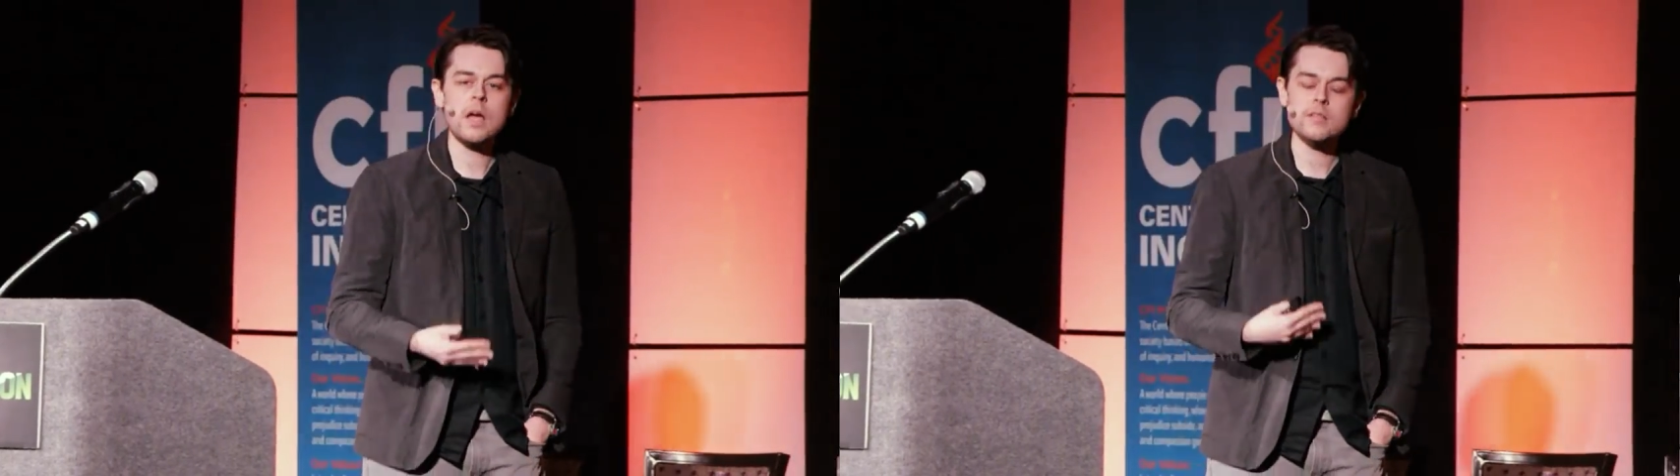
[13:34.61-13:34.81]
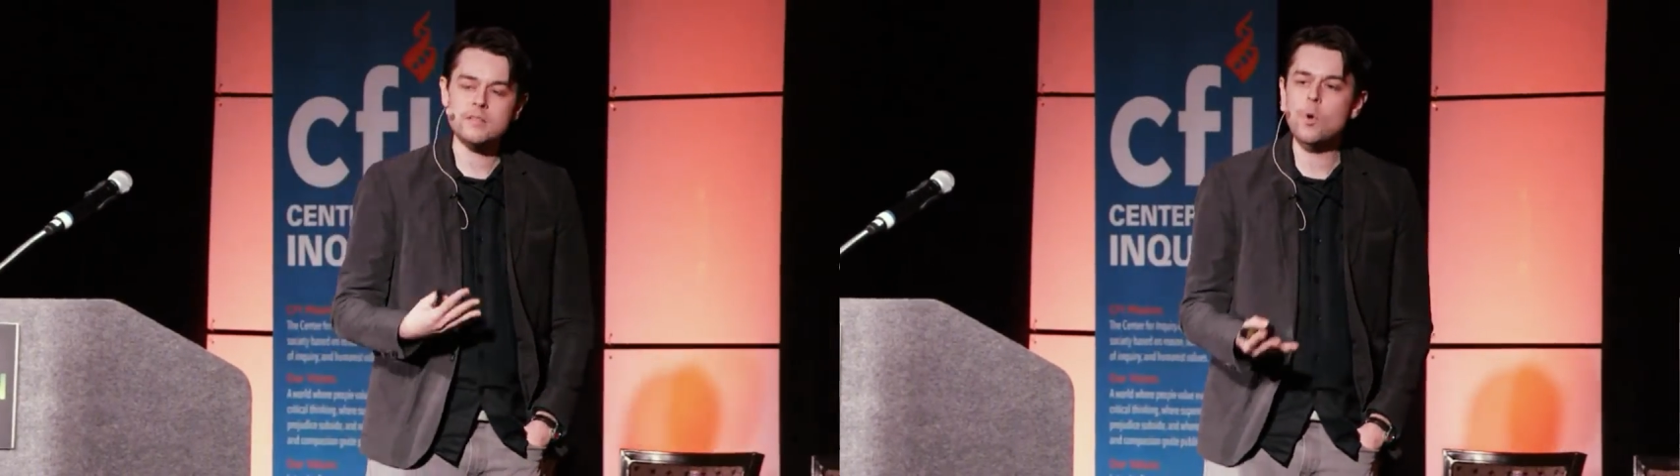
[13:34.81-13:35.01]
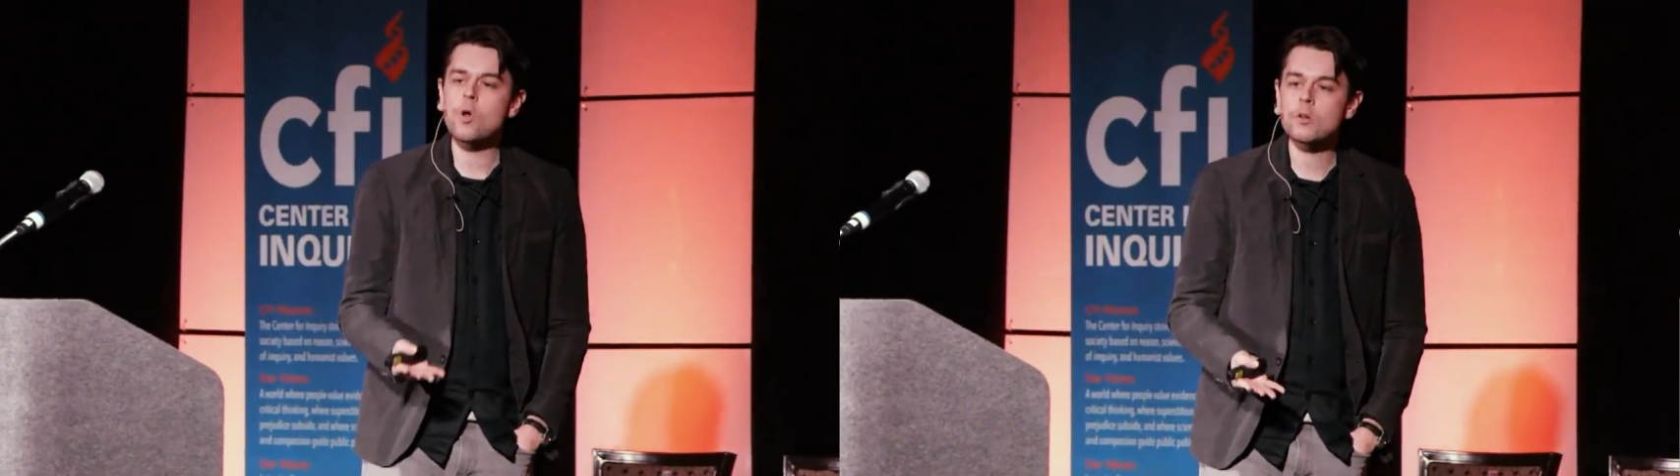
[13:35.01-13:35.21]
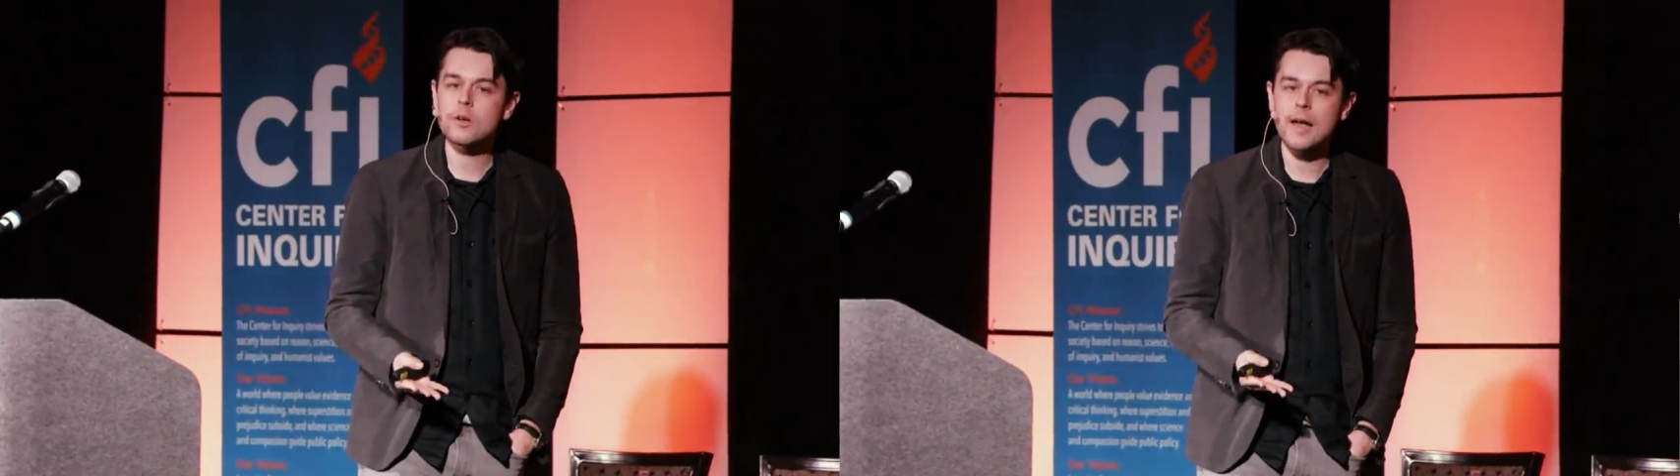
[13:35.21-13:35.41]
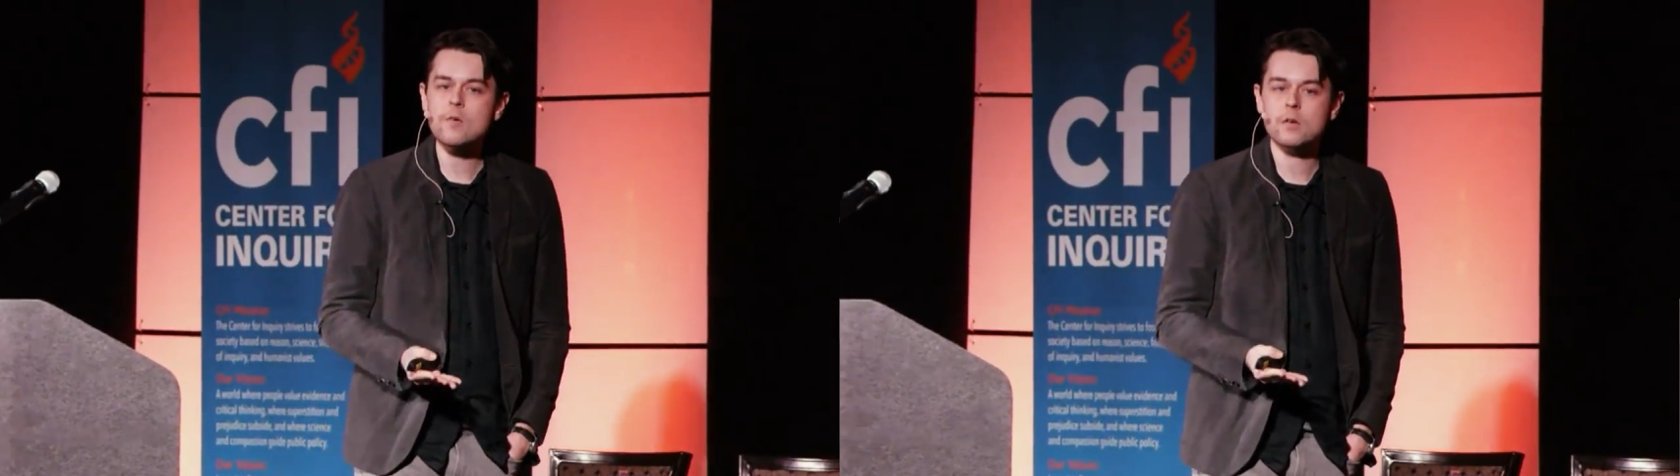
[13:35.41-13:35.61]
a
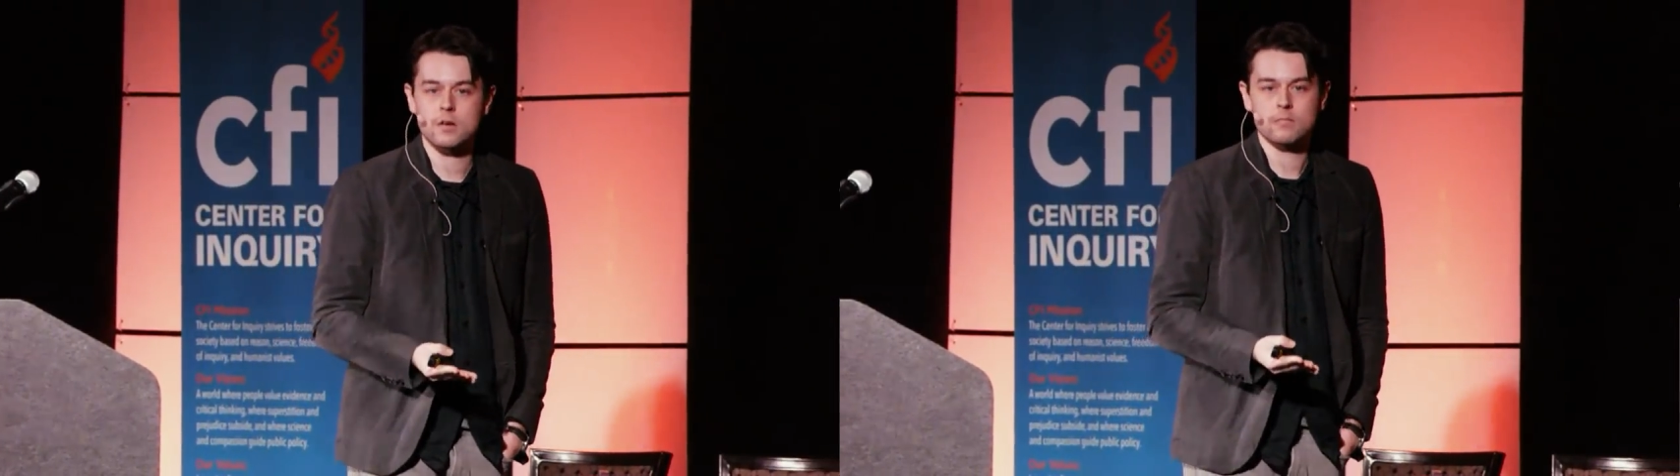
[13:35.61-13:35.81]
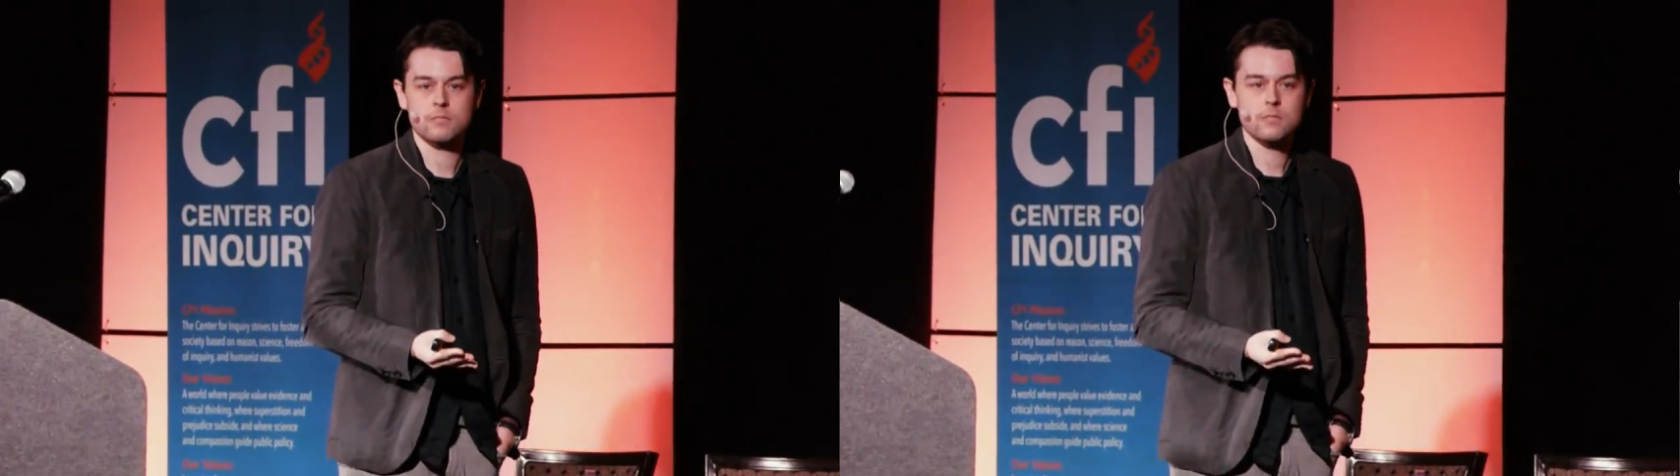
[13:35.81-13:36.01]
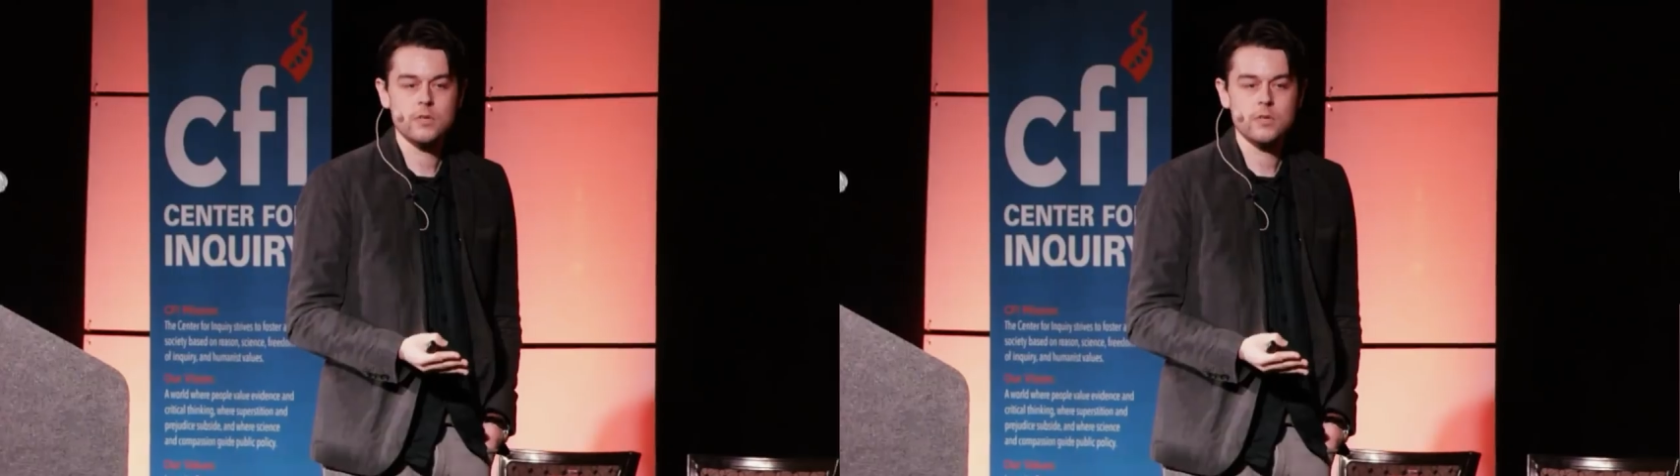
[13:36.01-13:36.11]
smaller outcome,